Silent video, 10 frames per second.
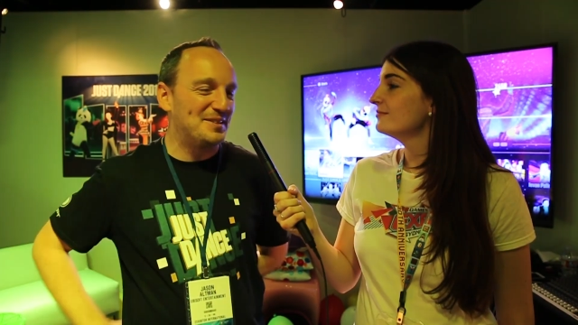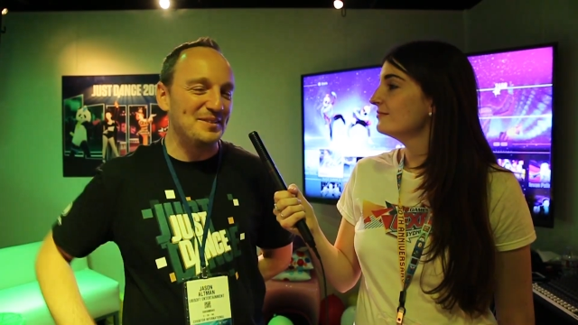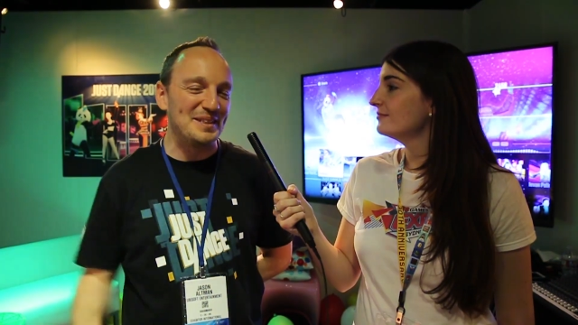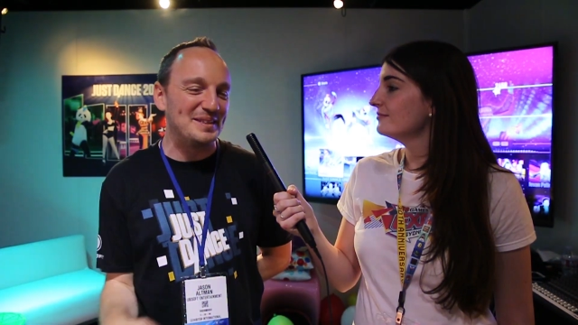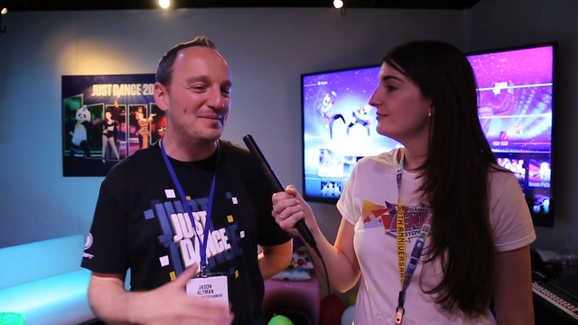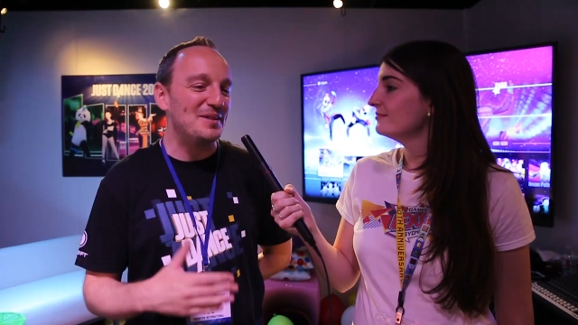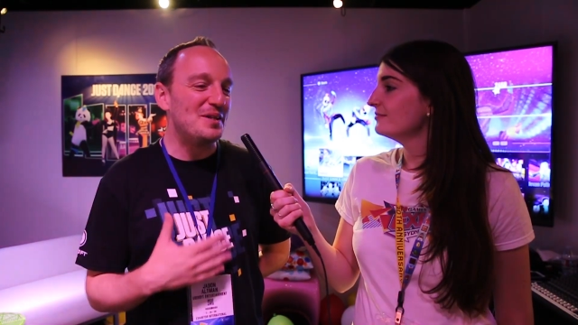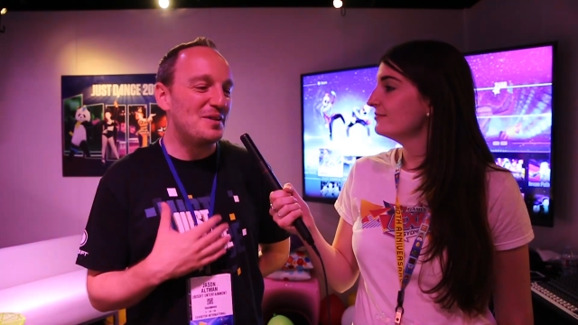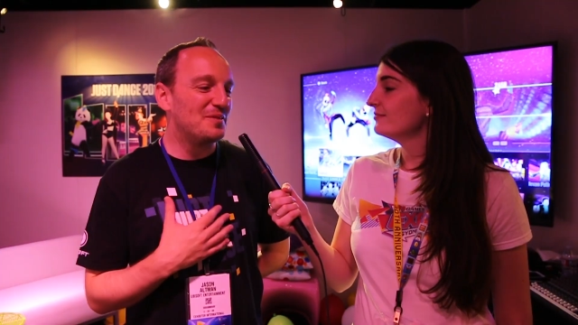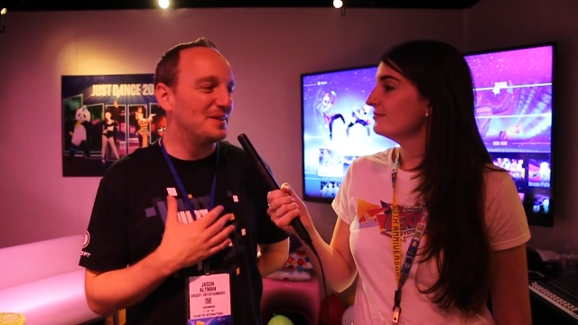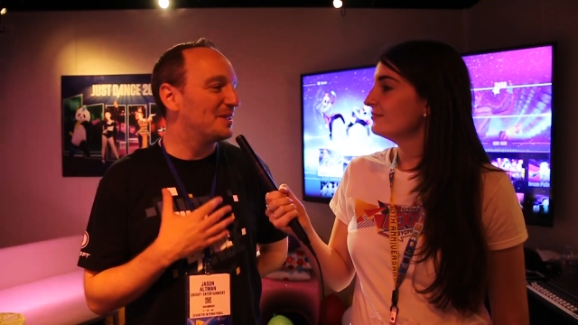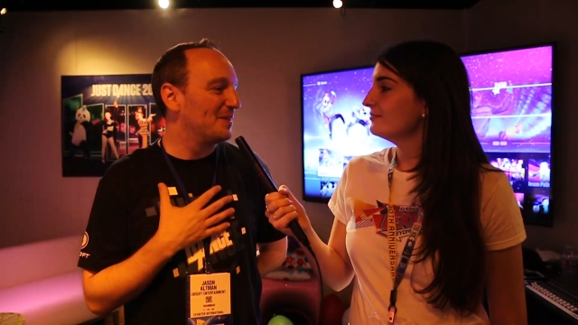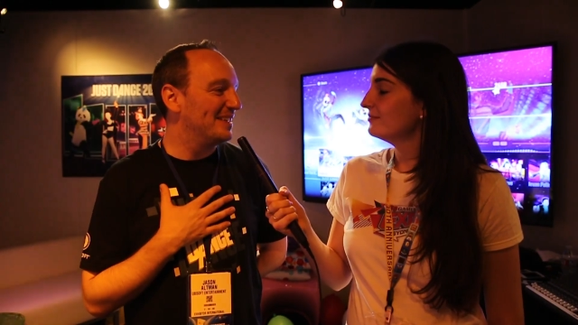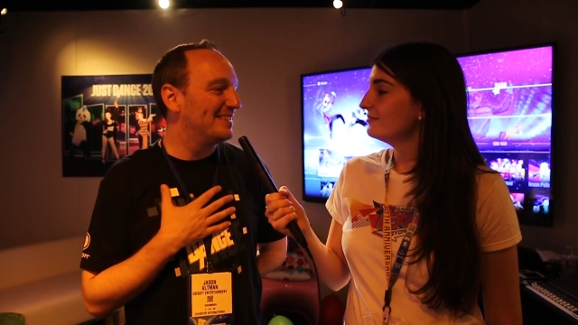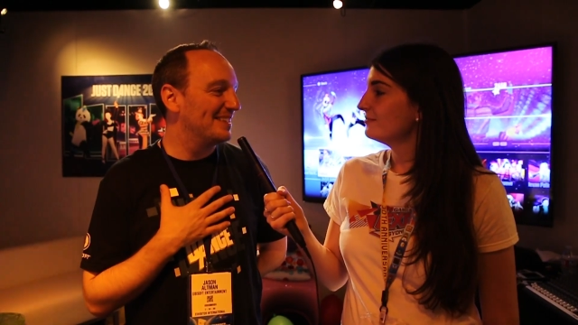Speaker 1: It's using some really
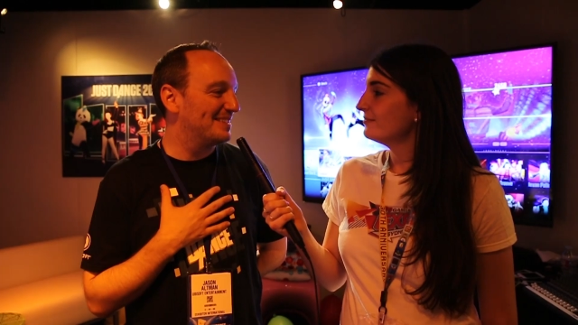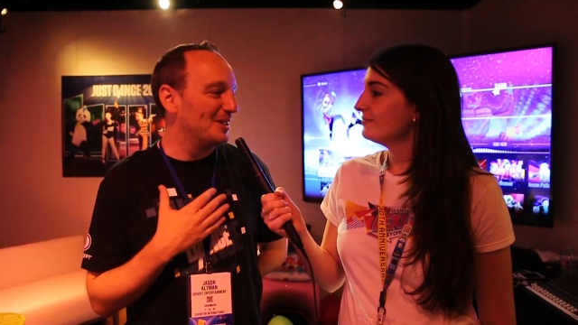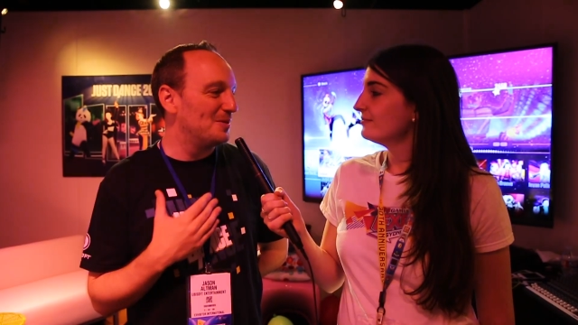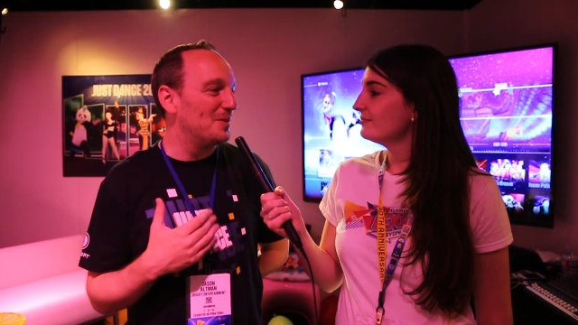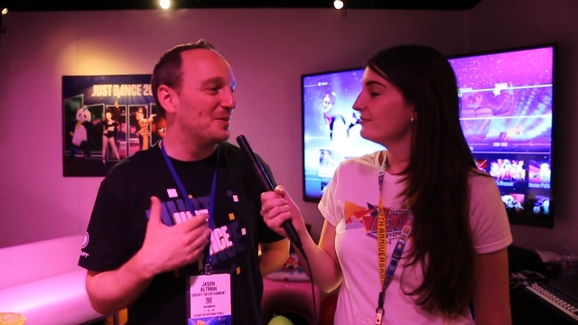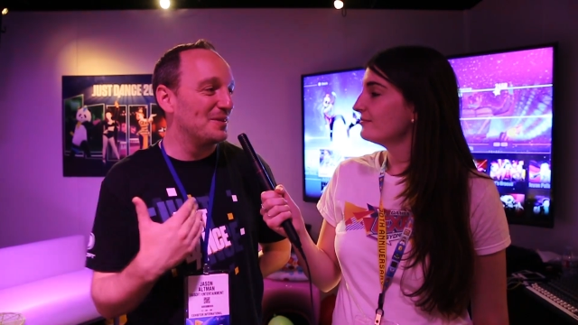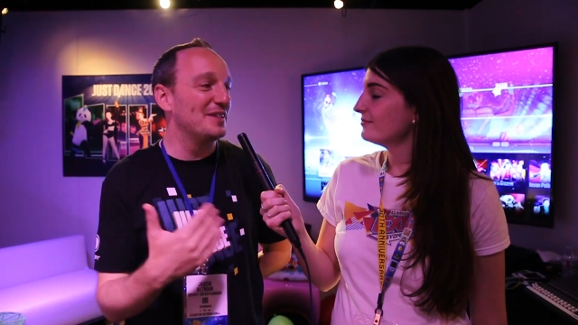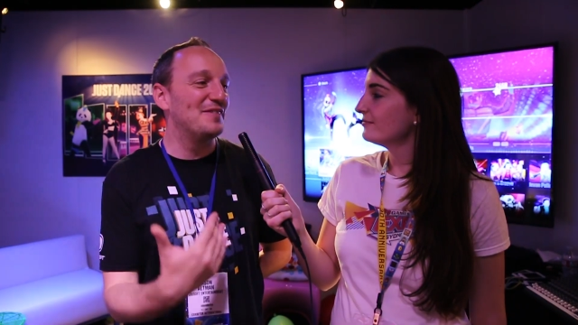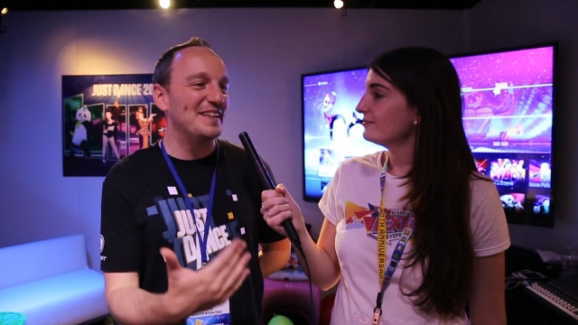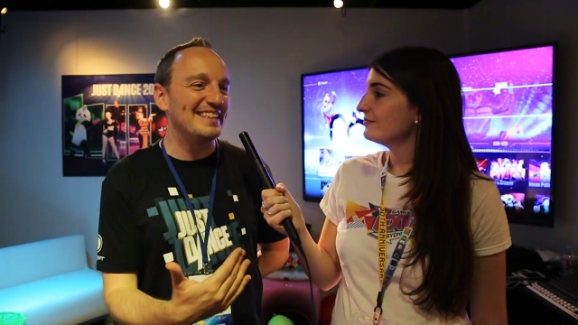great uh, slow-mo and really fun